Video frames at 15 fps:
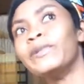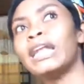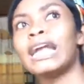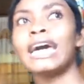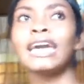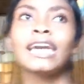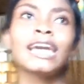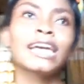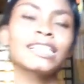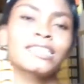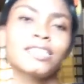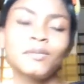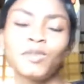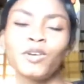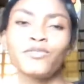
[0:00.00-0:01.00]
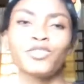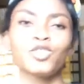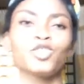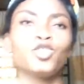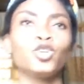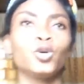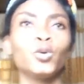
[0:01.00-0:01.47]
like some of
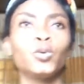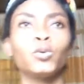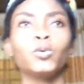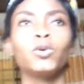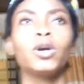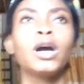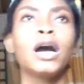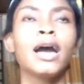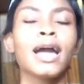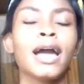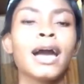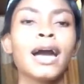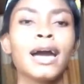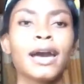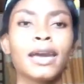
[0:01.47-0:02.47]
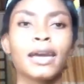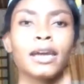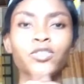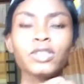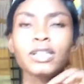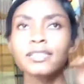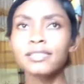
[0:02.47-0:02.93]
you know, I
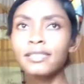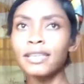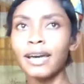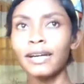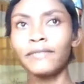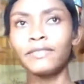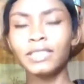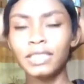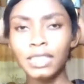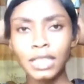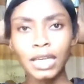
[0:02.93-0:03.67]
actually served